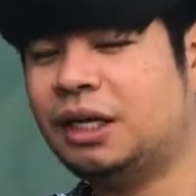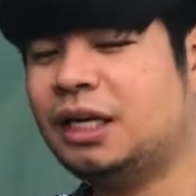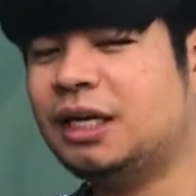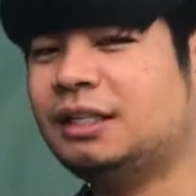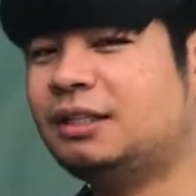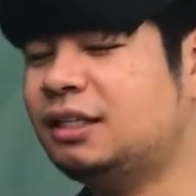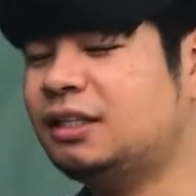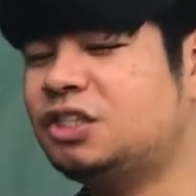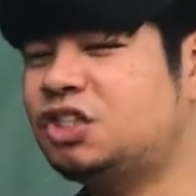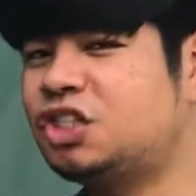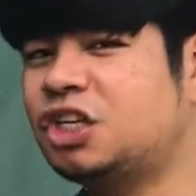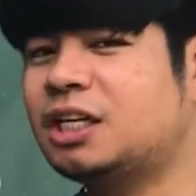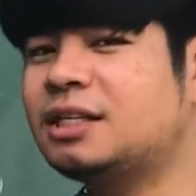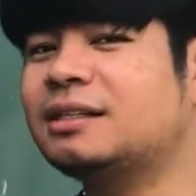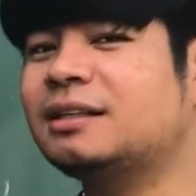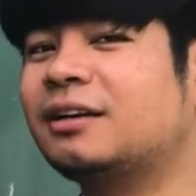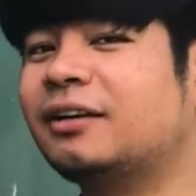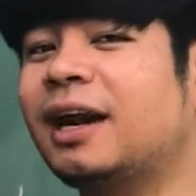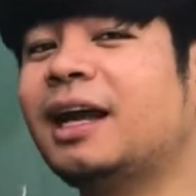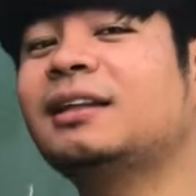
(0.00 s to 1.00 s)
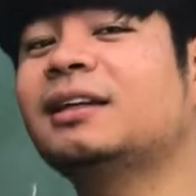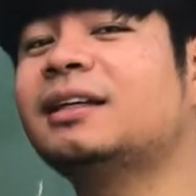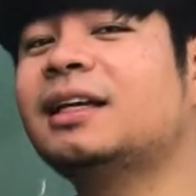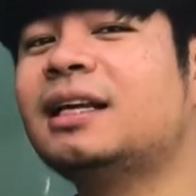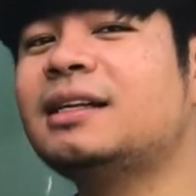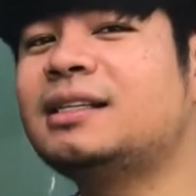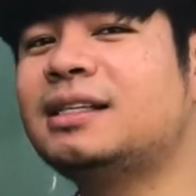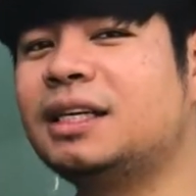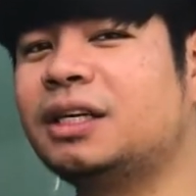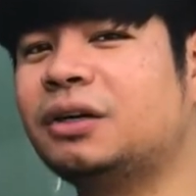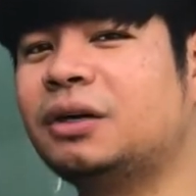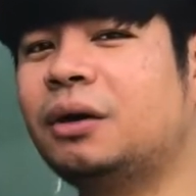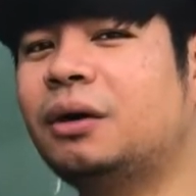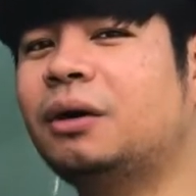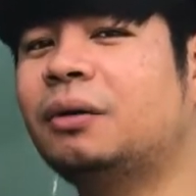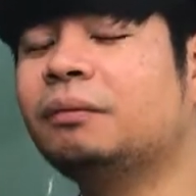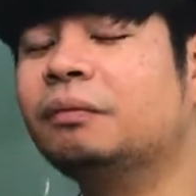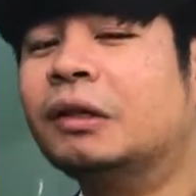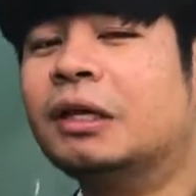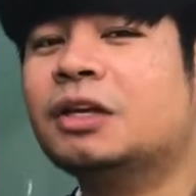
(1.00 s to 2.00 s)
It is just greater than
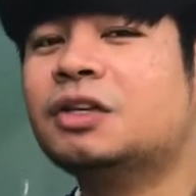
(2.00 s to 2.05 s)
0.